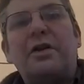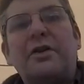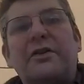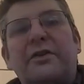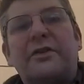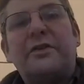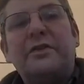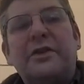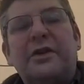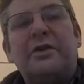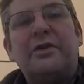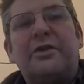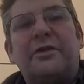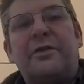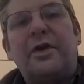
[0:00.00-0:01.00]
It's, you know,
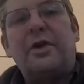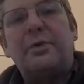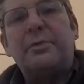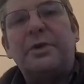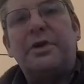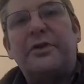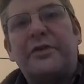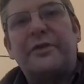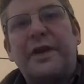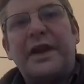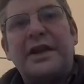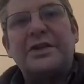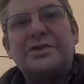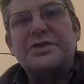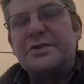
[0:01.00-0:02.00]
it's fallen because of
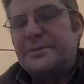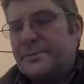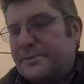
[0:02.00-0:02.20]
age.